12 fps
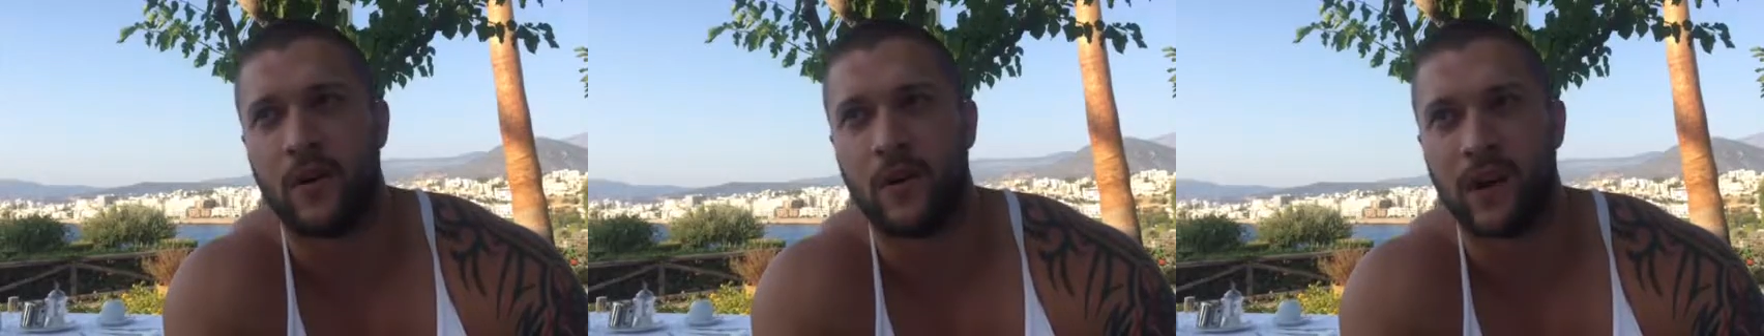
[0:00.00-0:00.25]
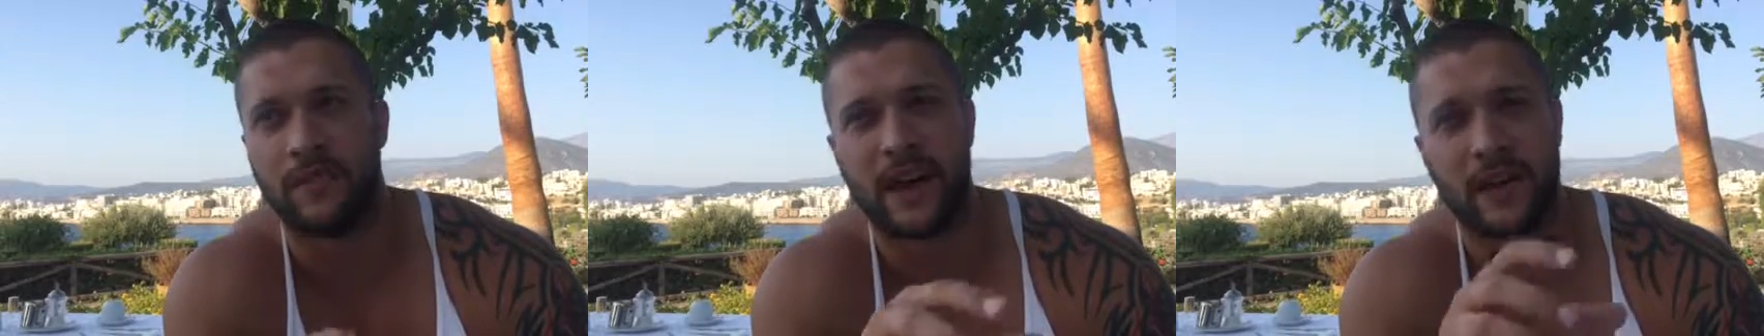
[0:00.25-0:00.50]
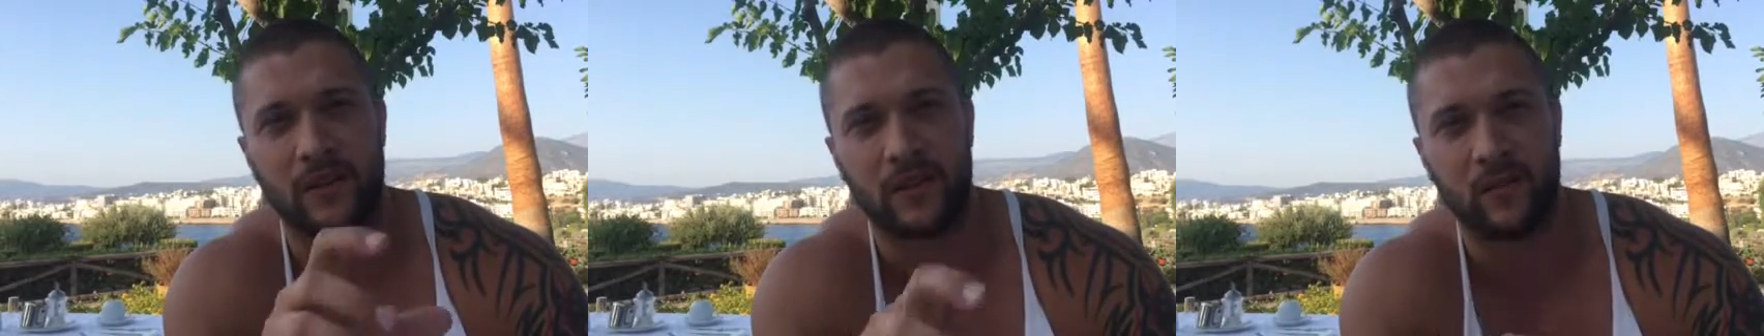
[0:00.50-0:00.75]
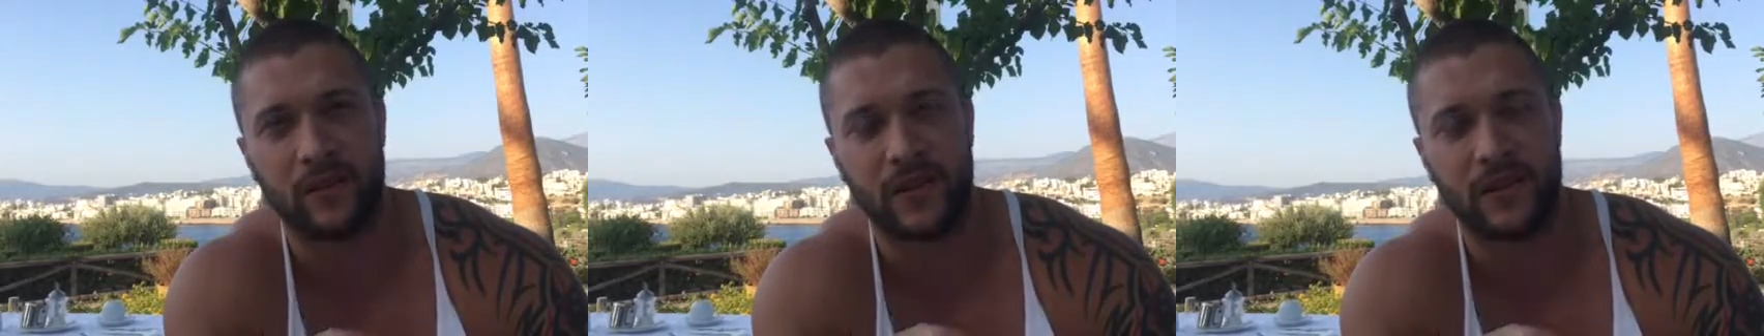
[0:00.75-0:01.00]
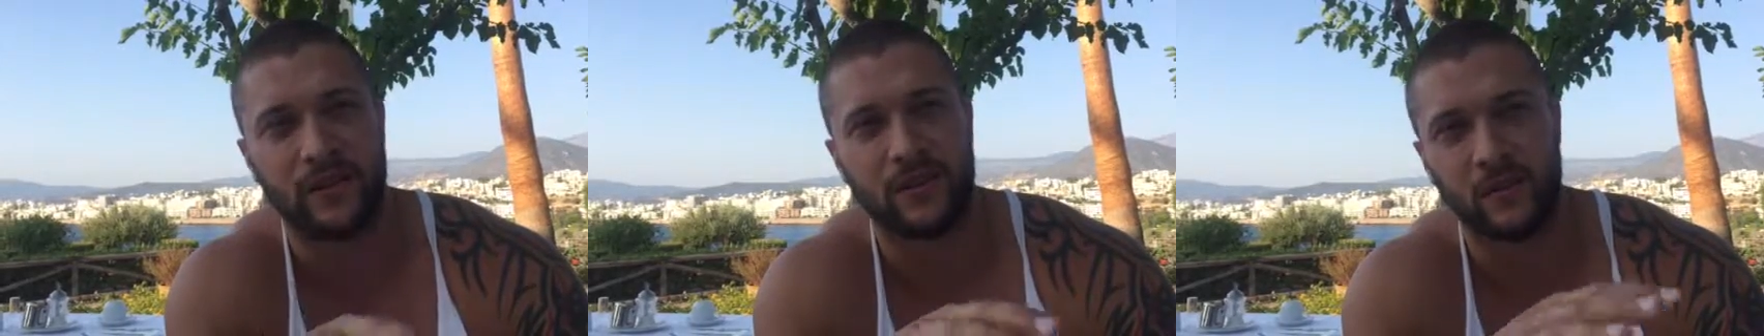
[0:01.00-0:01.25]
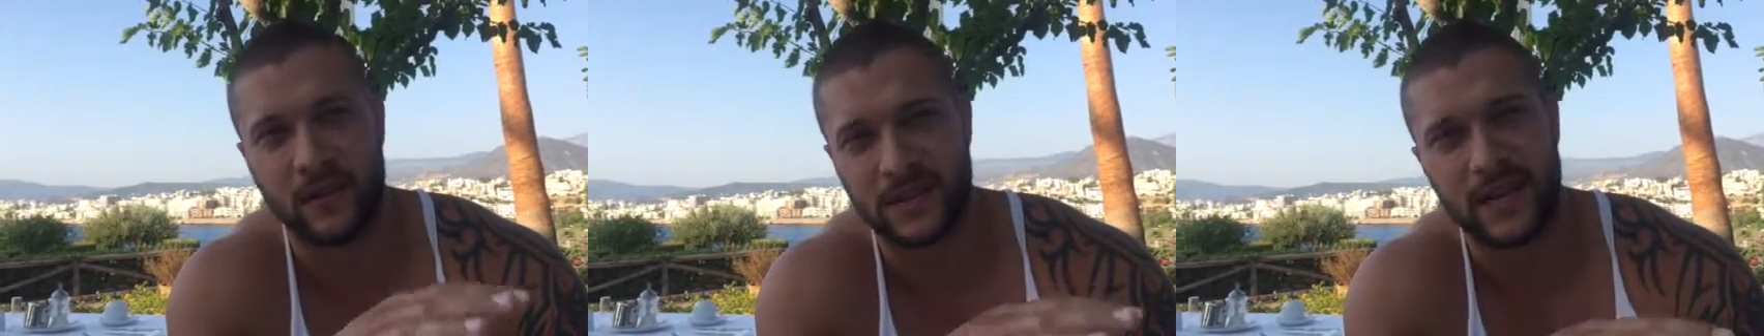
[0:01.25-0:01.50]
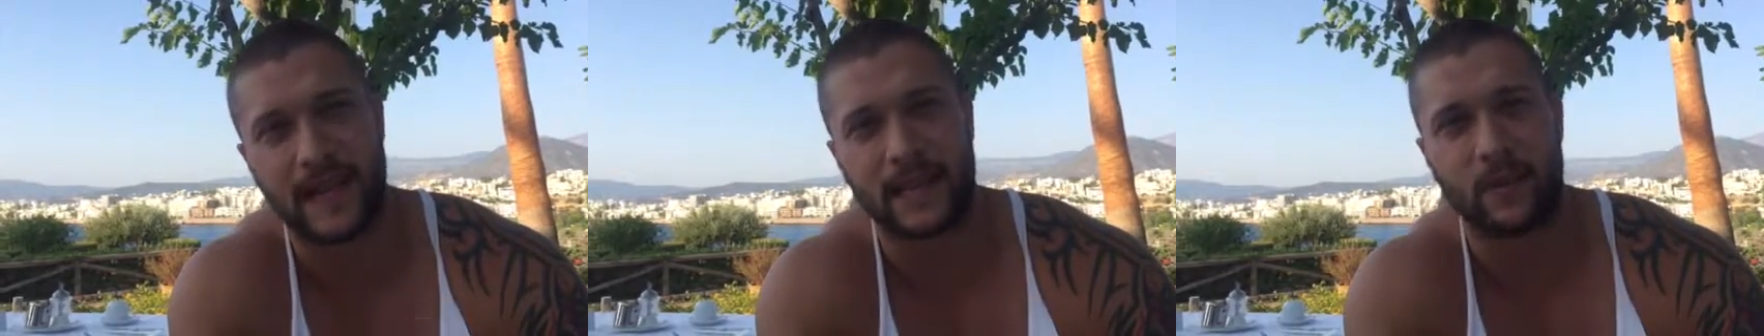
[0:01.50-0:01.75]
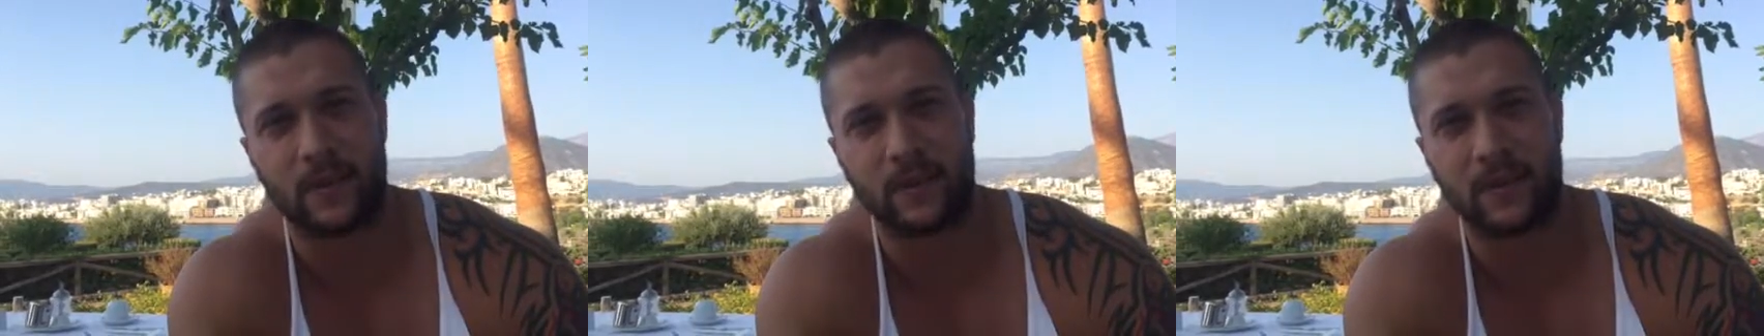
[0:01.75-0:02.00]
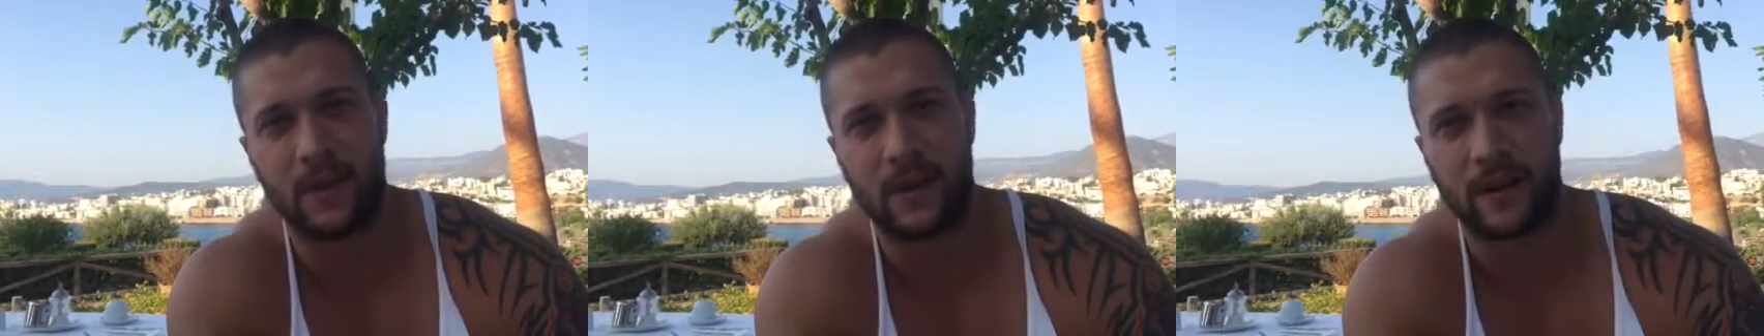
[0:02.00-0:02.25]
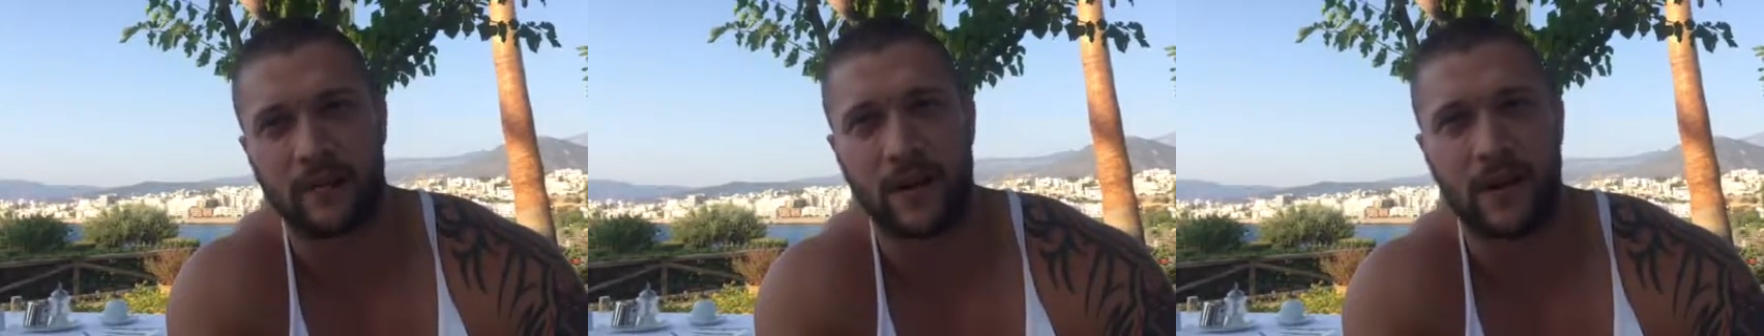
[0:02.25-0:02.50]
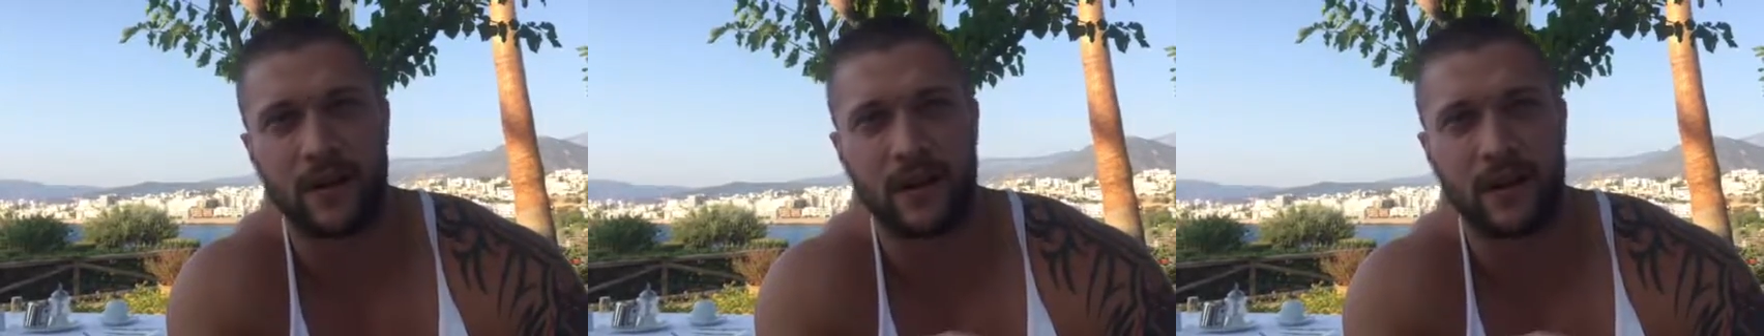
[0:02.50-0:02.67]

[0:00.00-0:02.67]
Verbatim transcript: or you've had a little bit, you'll know exactly what I'm talking about.